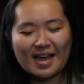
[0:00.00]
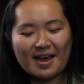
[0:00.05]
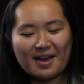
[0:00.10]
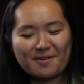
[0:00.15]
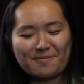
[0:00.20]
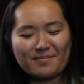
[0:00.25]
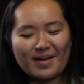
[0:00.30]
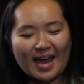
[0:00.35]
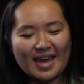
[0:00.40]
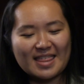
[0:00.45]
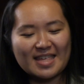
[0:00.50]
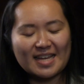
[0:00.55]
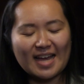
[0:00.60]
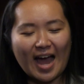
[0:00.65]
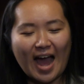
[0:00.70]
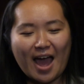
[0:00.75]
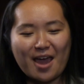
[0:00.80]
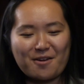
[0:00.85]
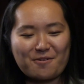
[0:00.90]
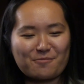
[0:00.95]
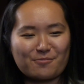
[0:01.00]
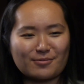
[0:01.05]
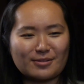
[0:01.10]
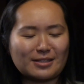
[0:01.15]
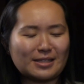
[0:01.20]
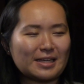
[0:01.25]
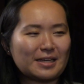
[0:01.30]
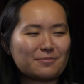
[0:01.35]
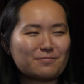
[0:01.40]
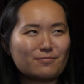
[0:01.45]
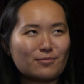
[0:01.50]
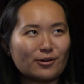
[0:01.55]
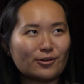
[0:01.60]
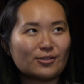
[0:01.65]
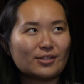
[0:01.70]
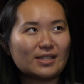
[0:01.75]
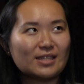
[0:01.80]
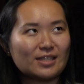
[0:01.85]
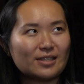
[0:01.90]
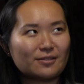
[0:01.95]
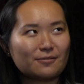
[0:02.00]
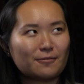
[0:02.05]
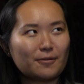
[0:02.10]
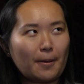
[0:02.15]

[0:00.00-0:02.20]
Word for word: Um, I think I was like most